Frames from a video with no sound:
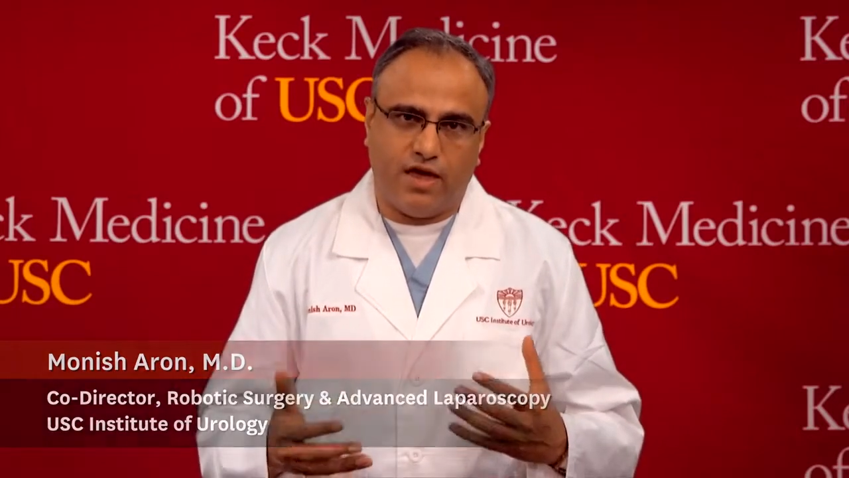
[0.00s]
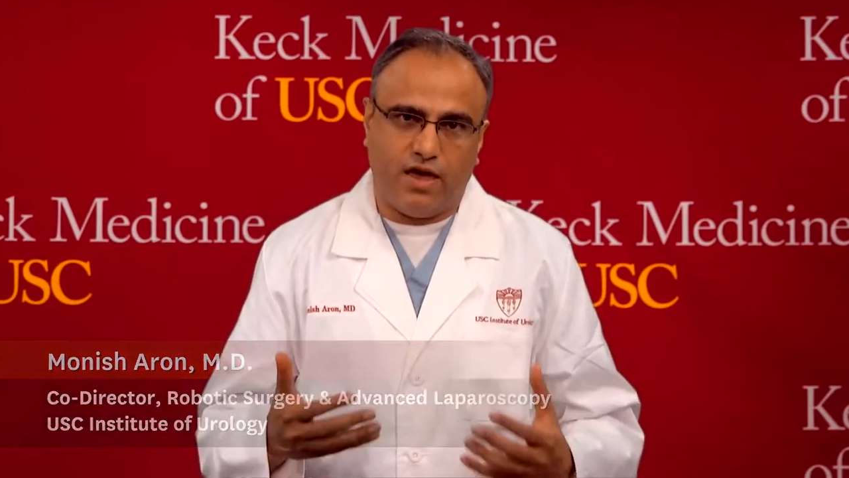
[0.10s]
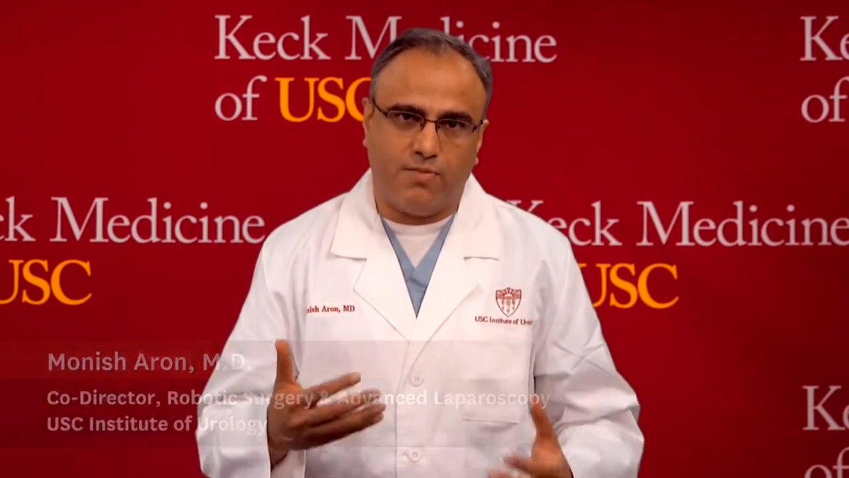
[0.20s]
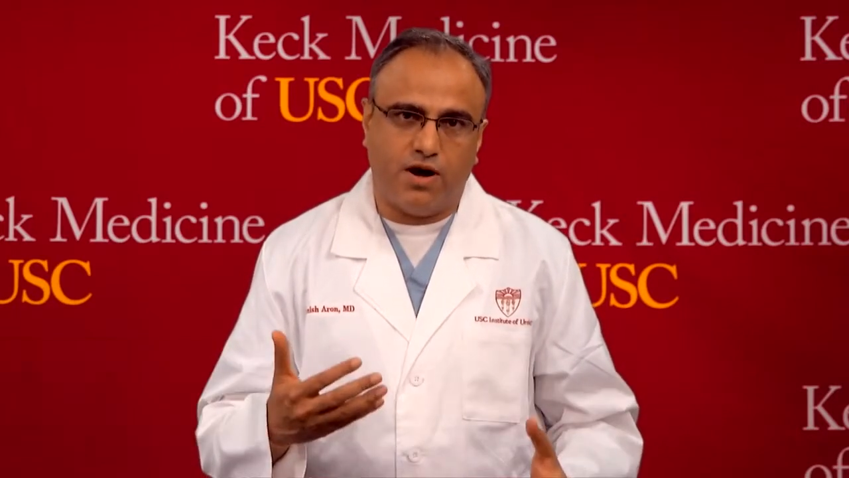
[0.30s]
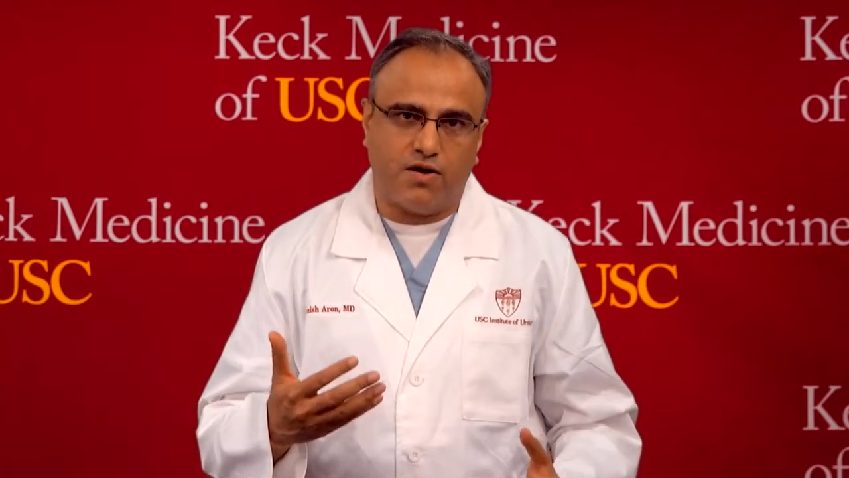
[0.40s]

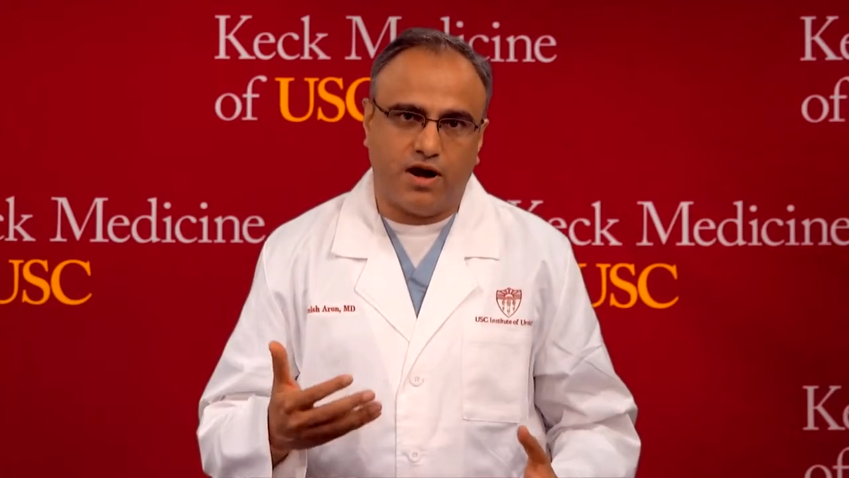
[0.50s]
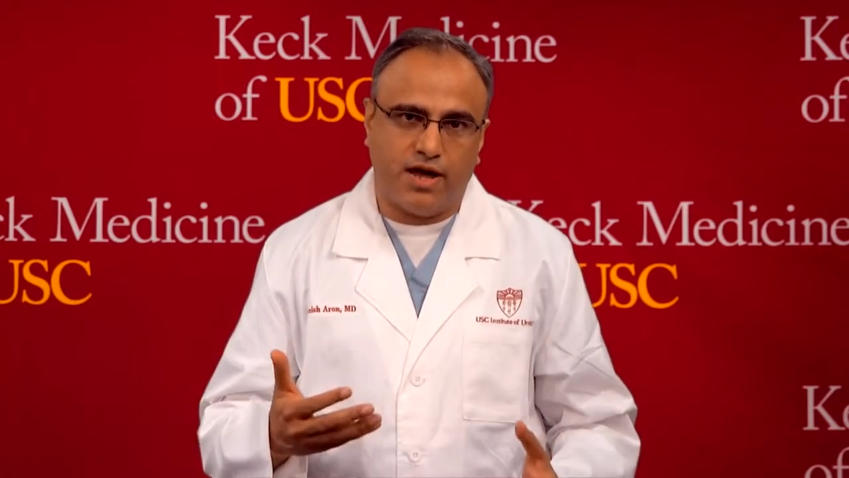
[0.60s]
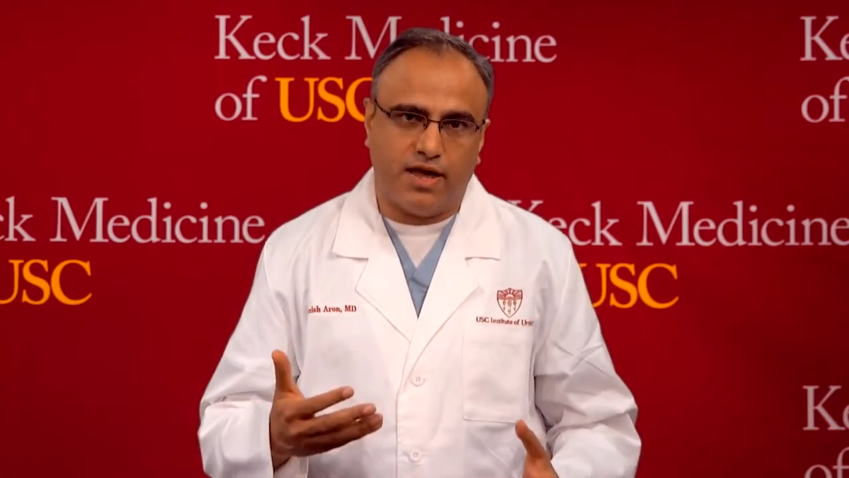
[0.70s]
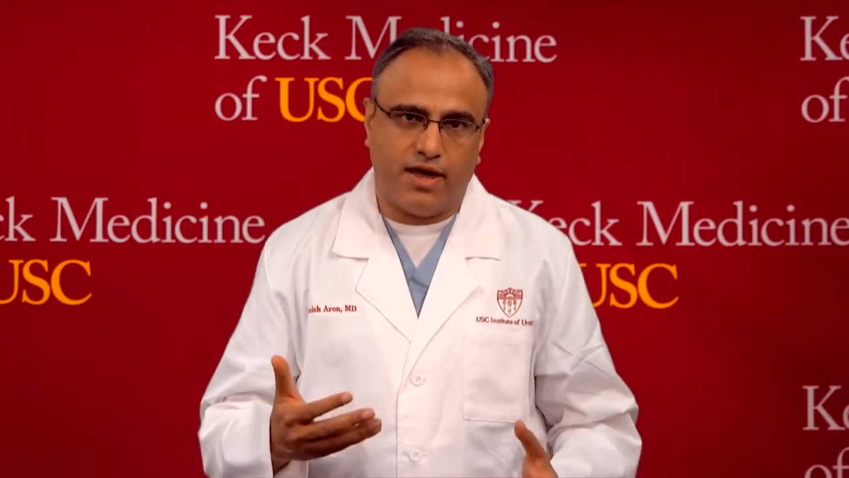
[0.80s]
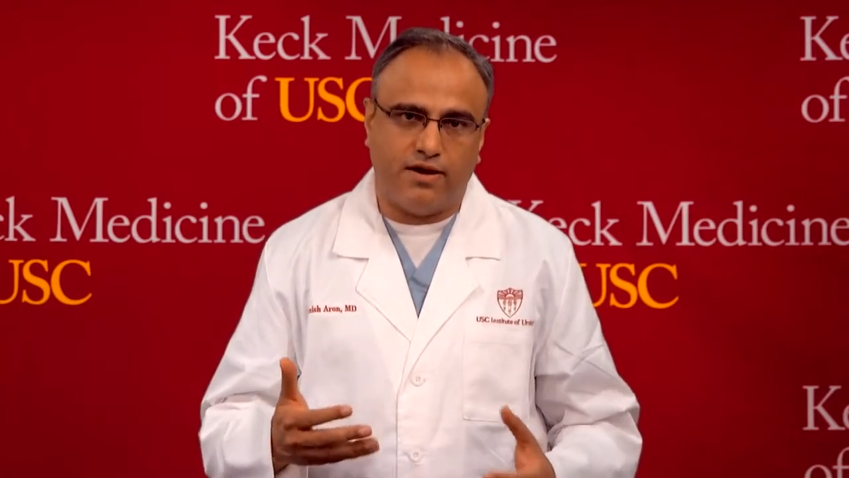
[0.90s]
M R
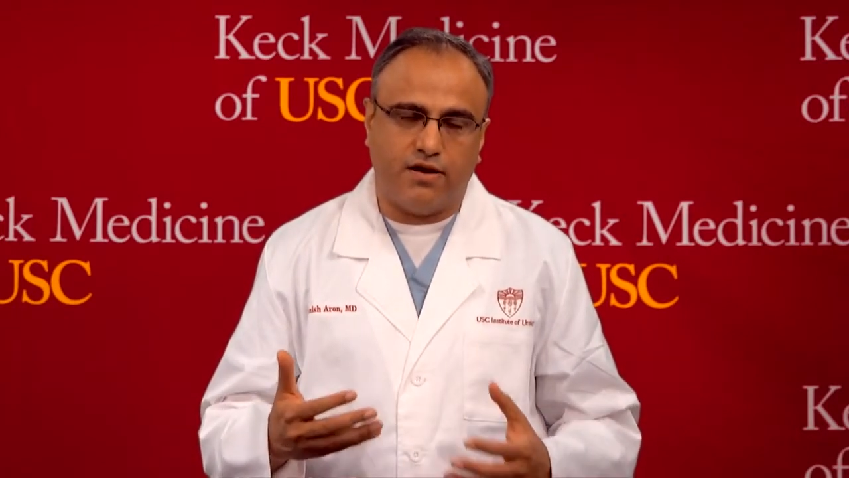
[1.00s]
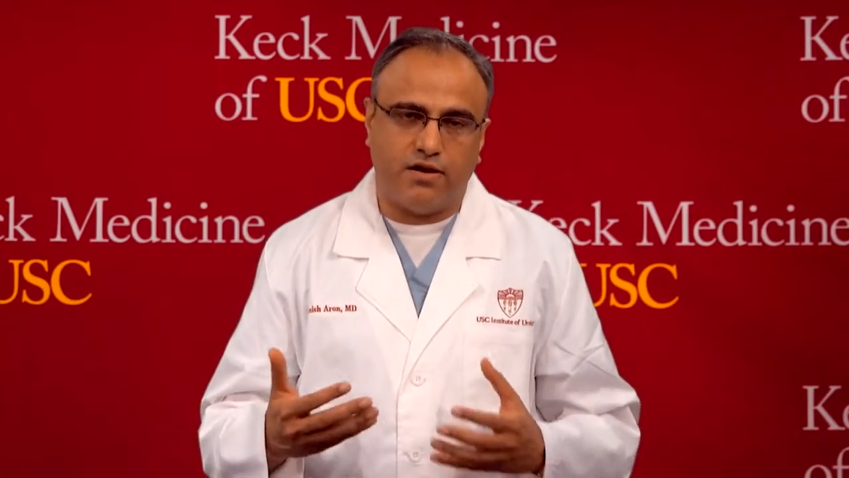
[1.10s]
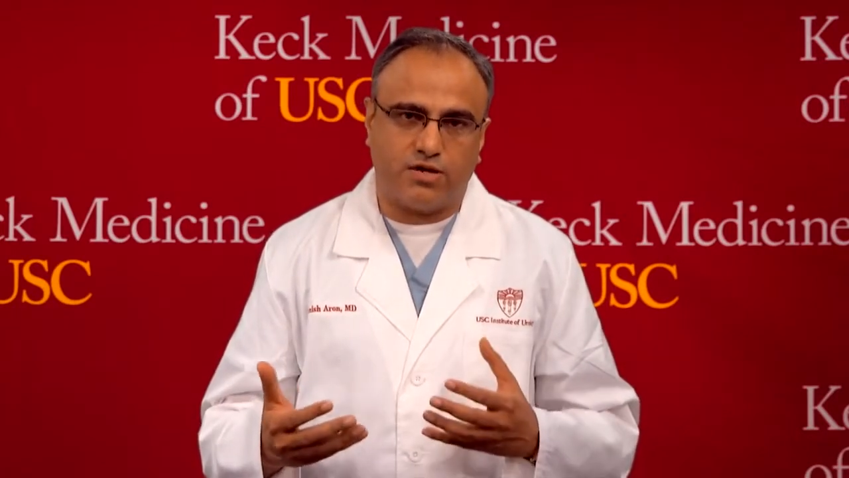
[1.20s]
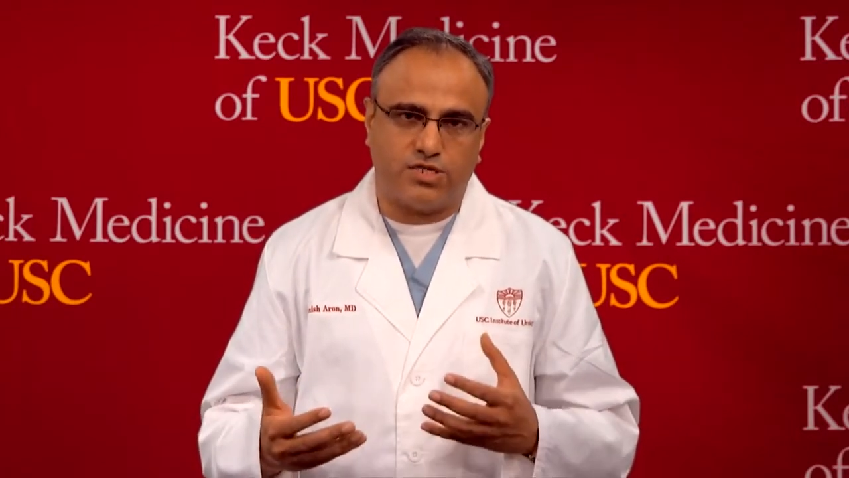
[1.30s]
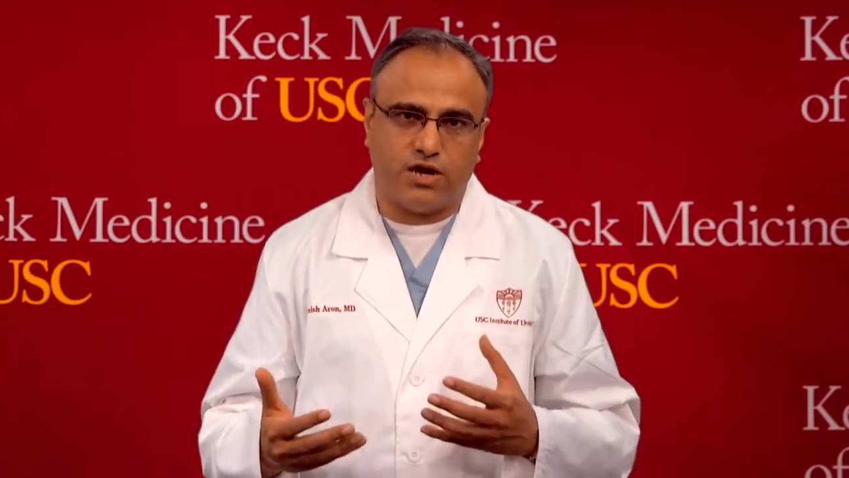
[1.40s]
I and
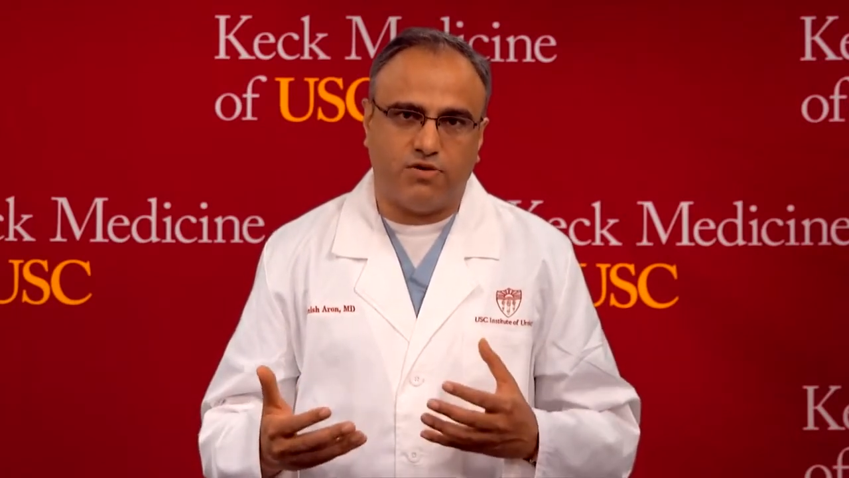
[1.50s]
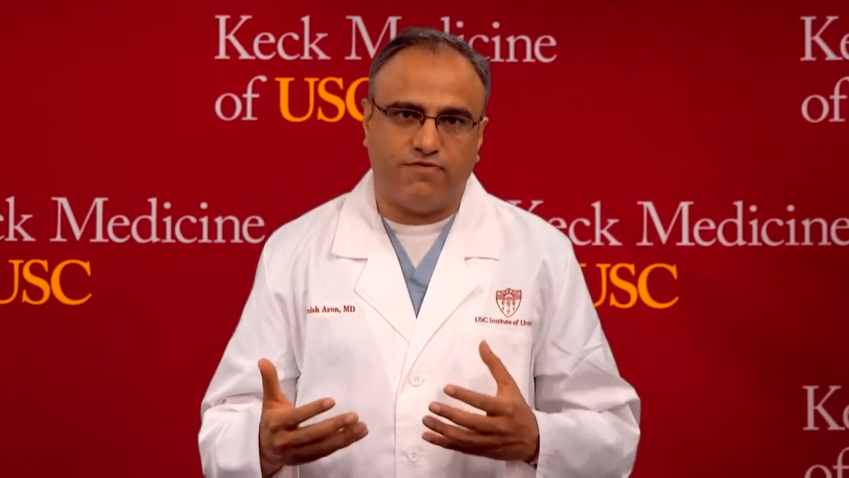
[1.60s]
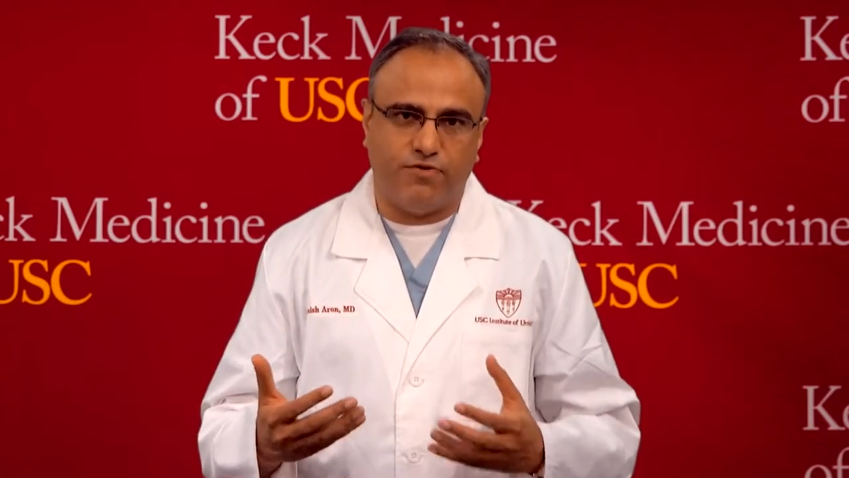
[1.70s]
ultrasound